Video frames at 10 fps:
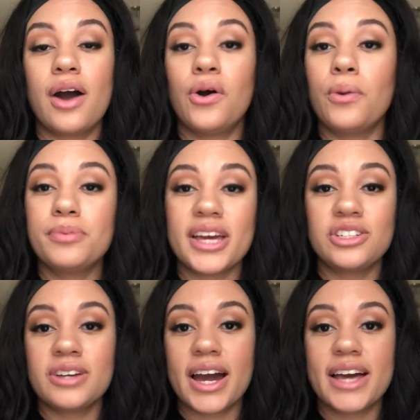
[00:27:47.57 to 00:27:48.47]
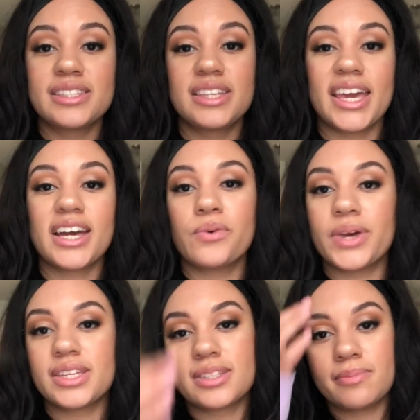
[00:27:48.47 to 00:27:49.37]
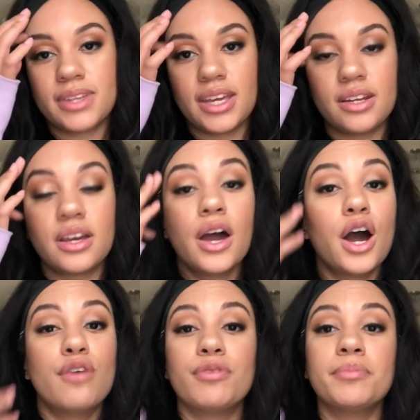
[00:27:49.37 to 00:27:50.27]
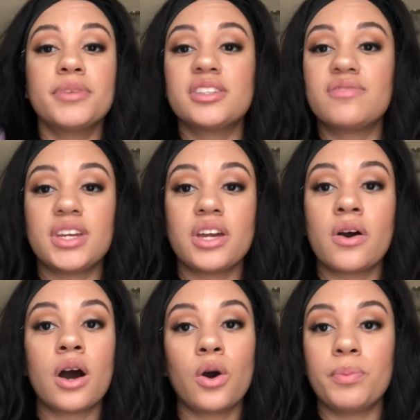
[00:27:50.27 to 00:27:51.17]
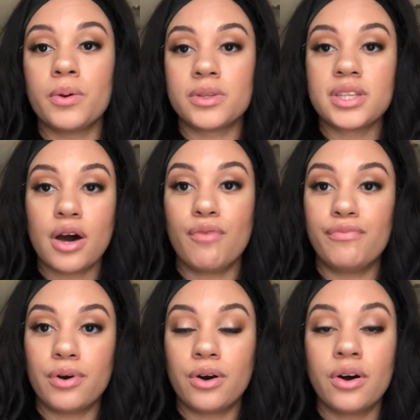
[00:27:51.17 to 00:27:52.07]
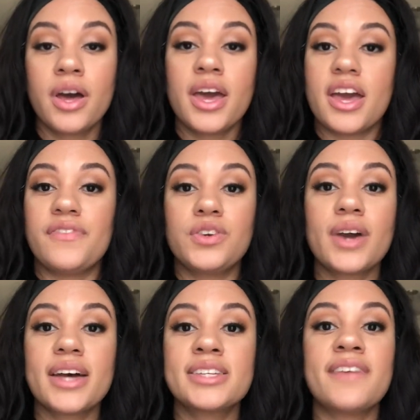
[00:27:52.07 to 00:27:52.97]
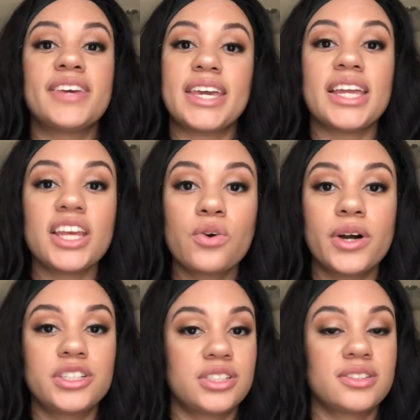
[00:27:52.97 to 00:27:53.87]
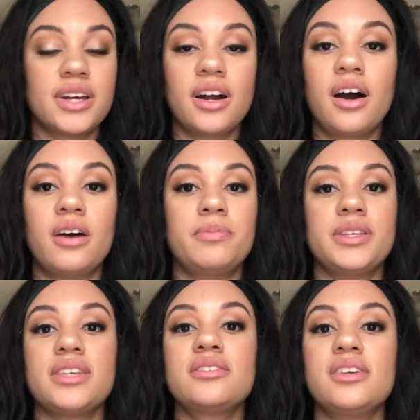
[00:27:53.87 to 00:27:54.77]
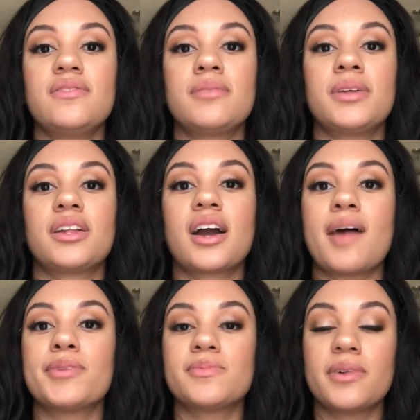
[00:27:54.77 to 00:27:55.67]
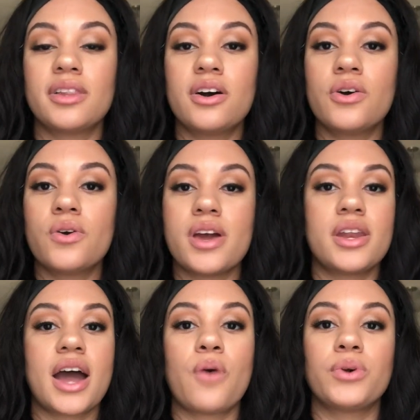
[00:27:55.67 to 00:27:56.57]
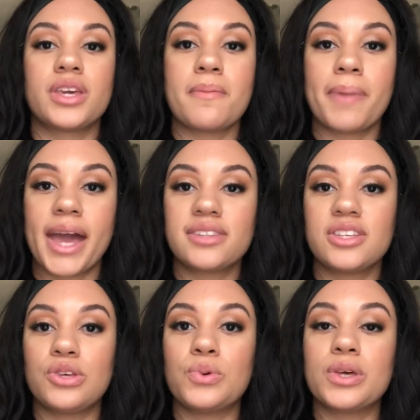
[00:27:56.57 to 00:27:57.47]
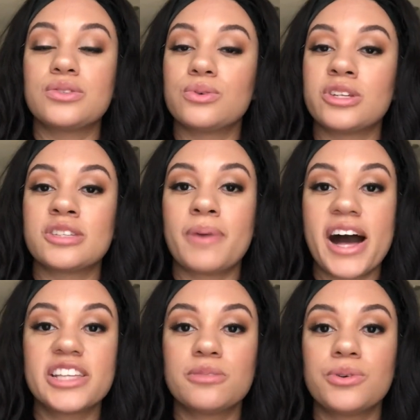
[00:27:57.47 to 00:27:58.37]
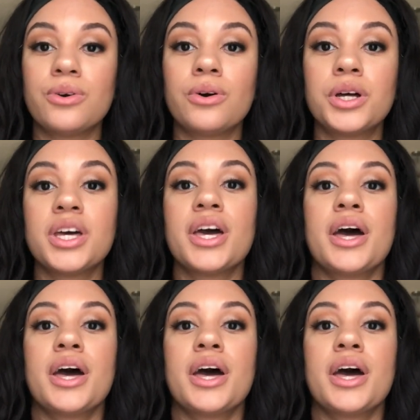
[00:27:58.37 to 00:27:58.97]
I hope that you guys take away something from this video. I hope it was helpful. If you guys have any questions at all, please leave them in the comments below and I will get back to you as soon as possible.